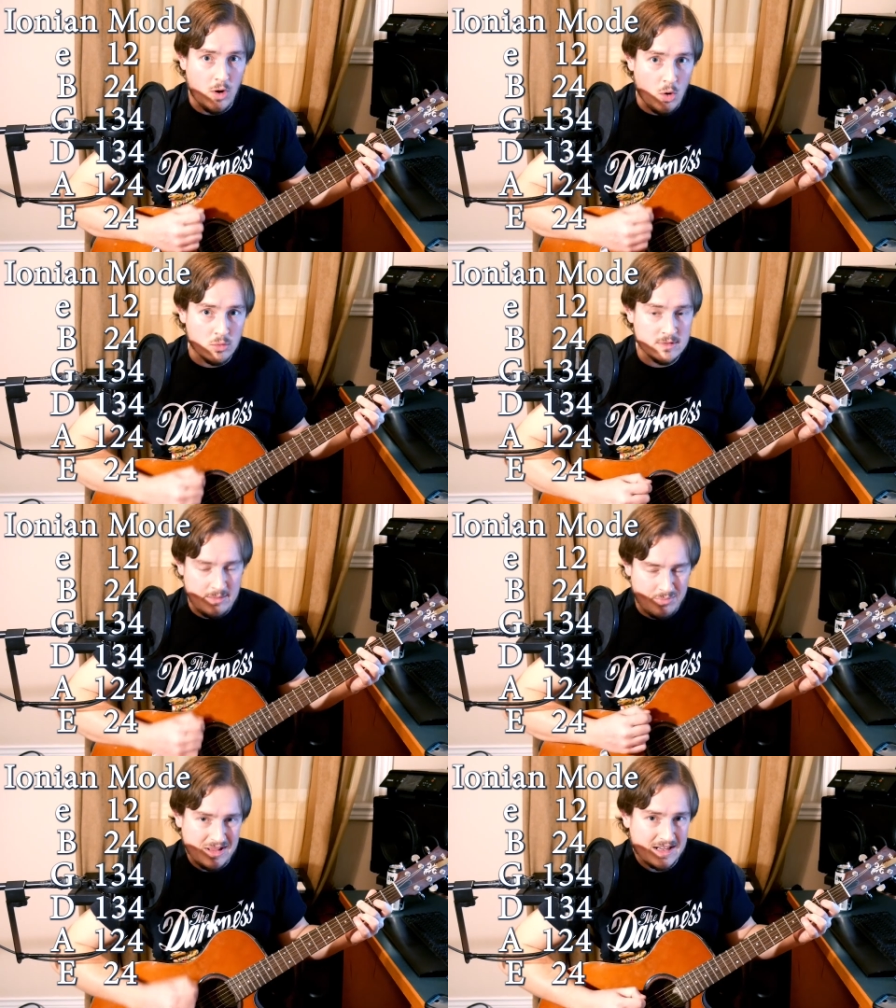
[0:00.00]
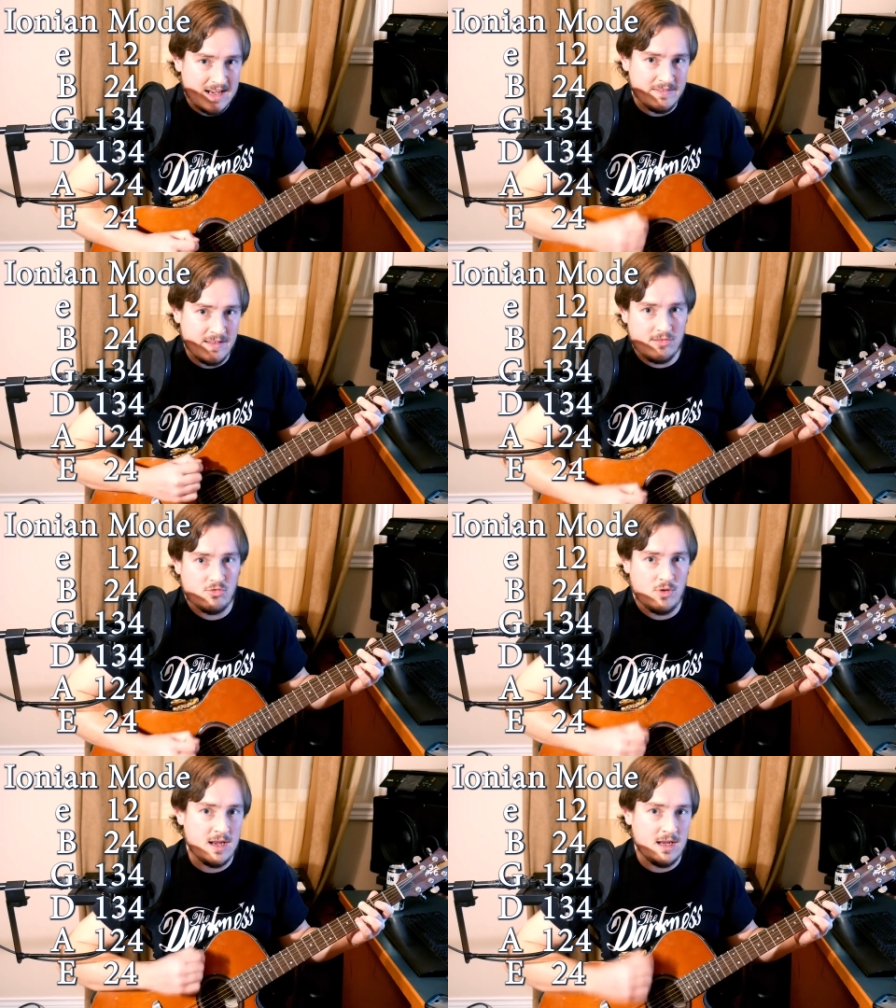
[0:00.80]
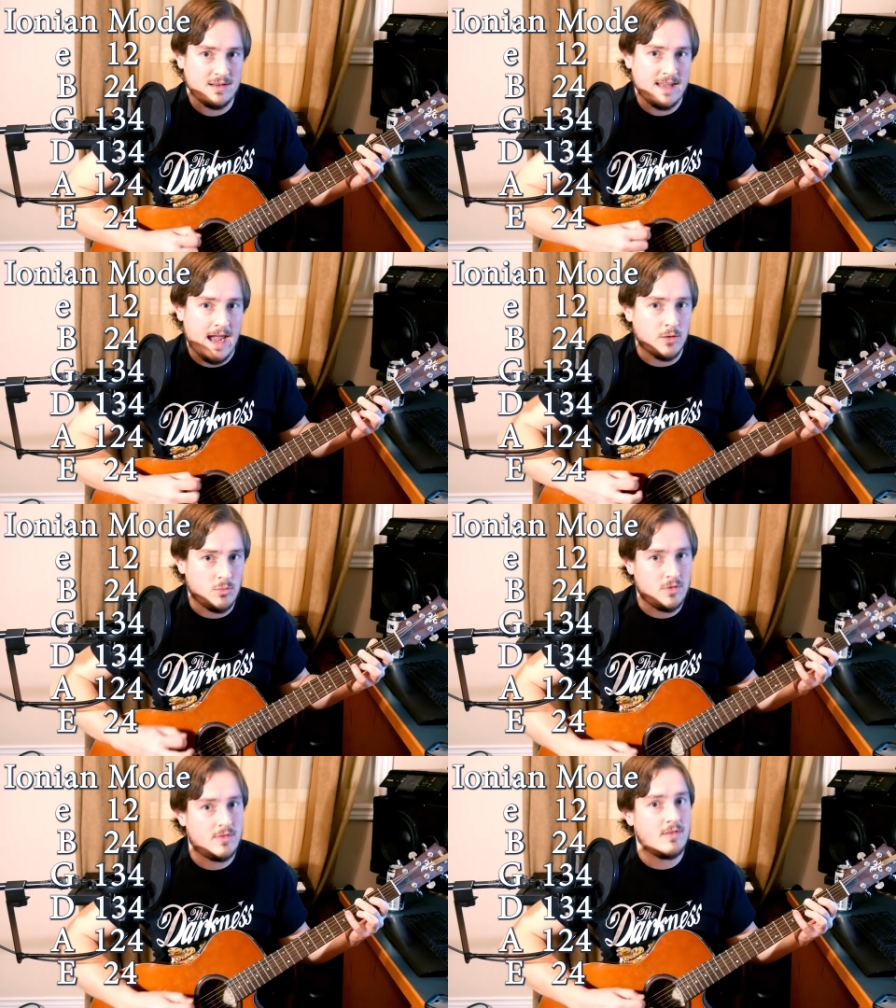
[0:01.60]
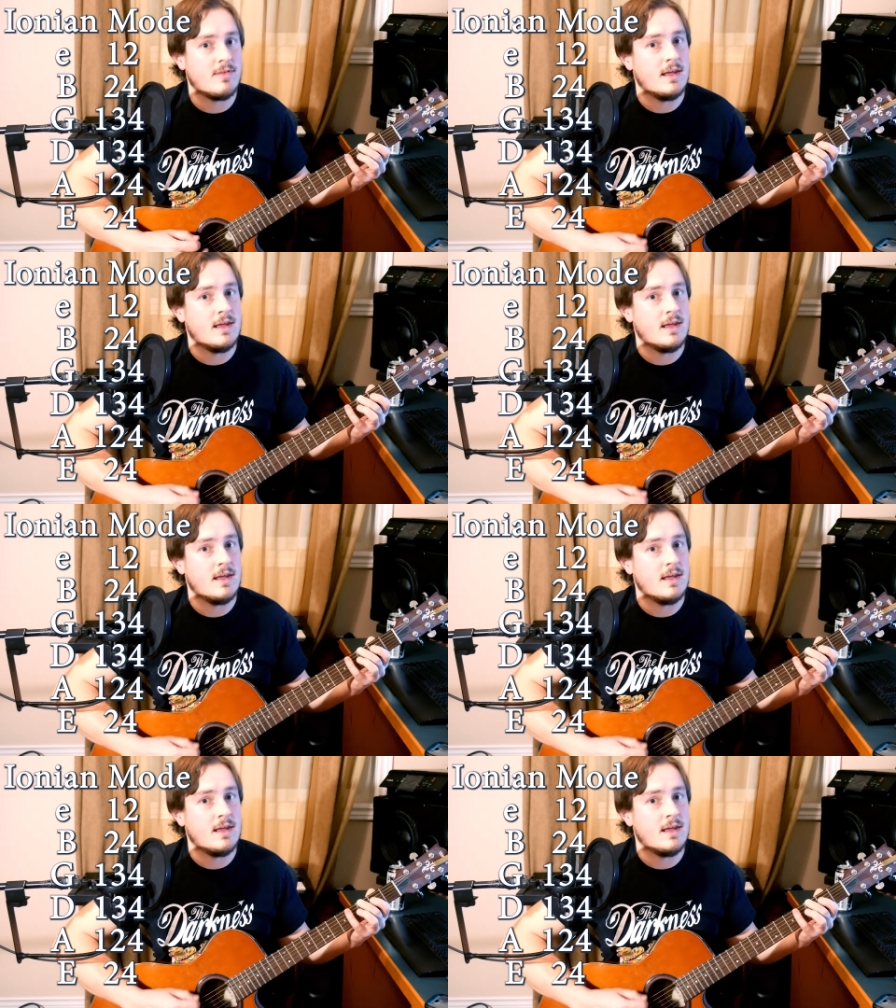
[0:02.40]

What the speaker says: only plucking the string downwards instead